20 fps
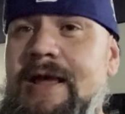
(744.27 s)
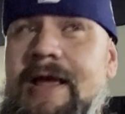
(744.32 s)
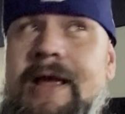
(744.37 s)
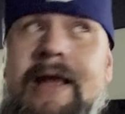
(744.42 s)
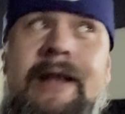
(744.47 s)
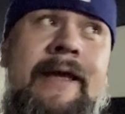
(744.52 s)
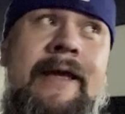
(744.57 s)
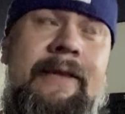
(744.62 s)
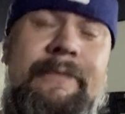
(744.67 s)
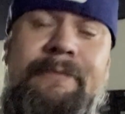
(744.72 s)

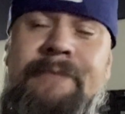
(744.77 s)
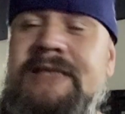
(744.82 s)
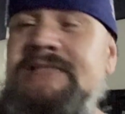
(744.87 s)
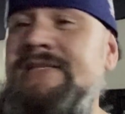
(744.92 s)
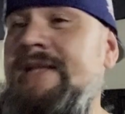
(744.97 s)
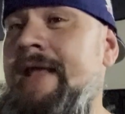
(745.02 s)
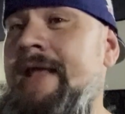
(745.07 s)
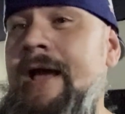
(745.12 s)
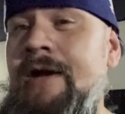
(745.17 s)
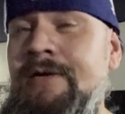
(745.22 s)
like
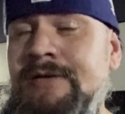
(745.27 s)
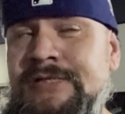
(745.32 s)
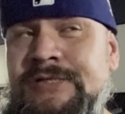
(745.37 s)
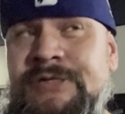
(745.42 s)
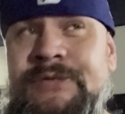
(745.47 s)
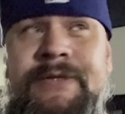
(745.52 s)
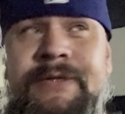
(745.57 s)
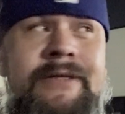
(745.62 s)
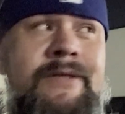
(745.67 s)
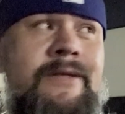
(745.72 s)
basically how I was
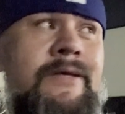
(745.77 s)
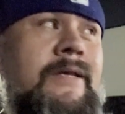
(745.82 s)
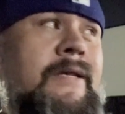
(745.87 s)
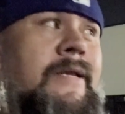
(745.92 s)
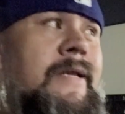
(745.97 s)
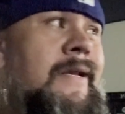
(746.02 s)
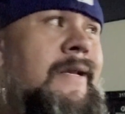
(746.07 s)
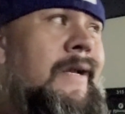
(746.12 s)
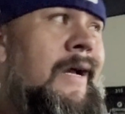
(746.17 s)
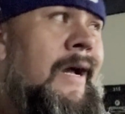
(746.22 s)
doing.
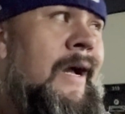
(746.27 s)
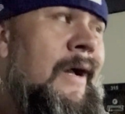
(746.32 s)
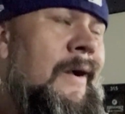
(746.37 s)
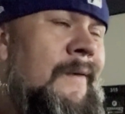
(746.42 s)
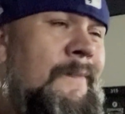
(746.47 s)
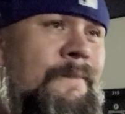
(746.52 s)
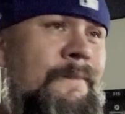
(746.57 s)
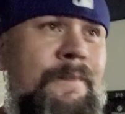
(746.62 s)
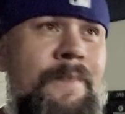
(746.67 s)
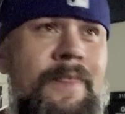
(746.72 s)

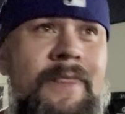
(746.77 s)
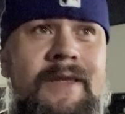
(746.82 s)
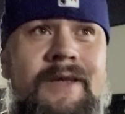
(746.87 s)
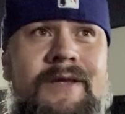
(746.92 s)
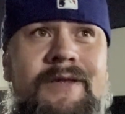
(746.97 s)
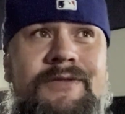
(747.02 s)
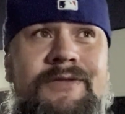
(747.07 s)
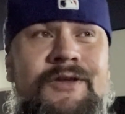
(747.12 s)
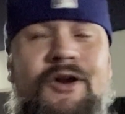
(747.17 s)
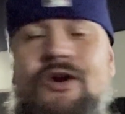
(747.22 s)

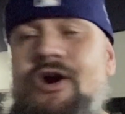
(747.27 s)
The